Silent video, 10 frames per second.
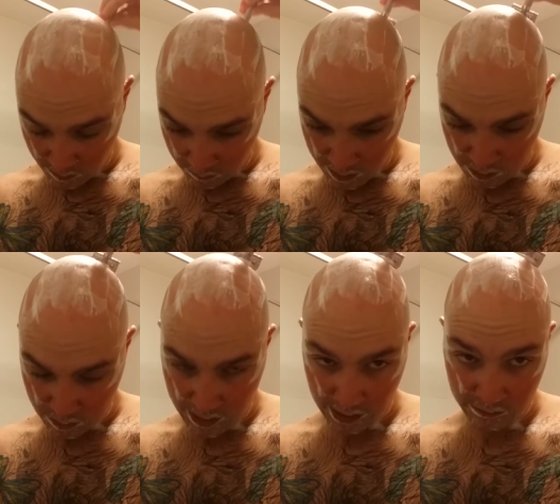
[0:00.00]
When this
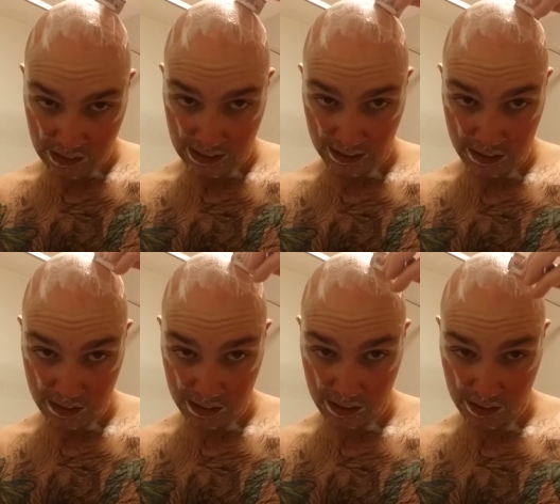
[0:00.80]
one gets
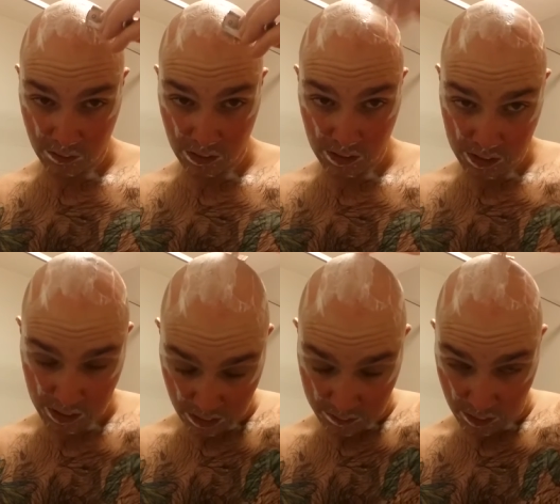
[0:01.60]
released, this is one of the
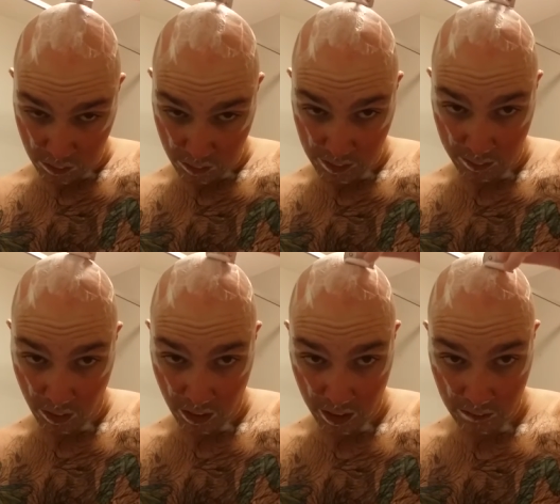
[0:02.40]
soaps I will be
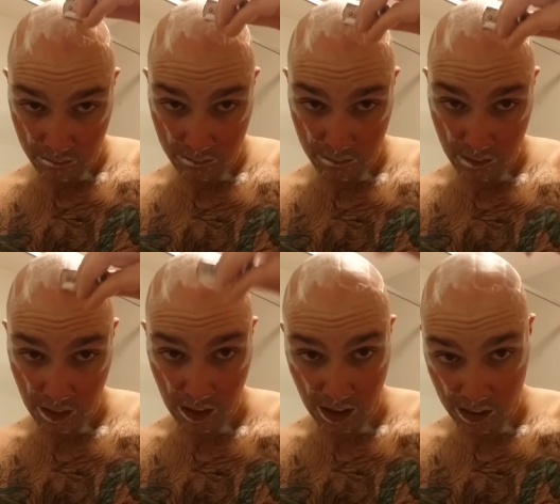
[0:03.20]
buying
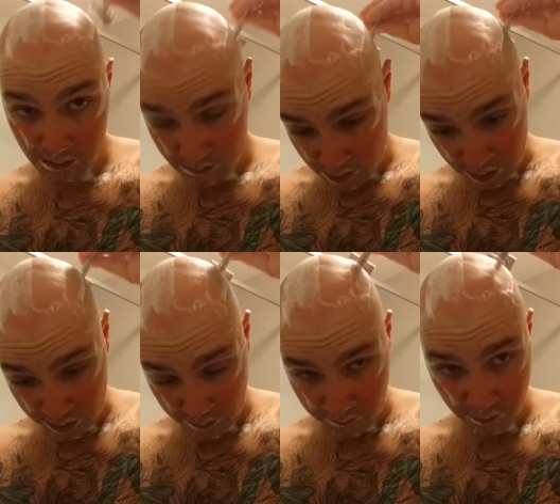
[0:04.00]
in a
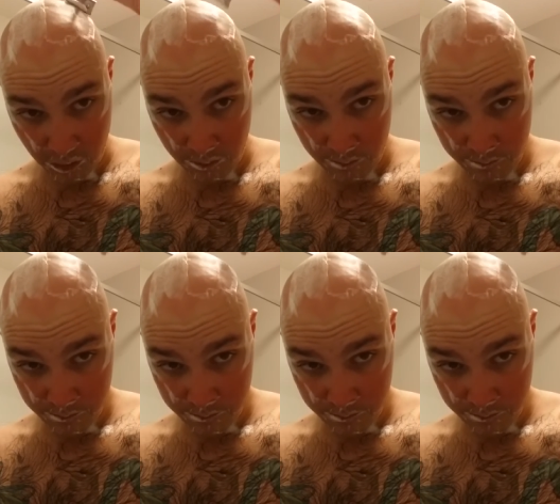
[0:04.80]
tub form.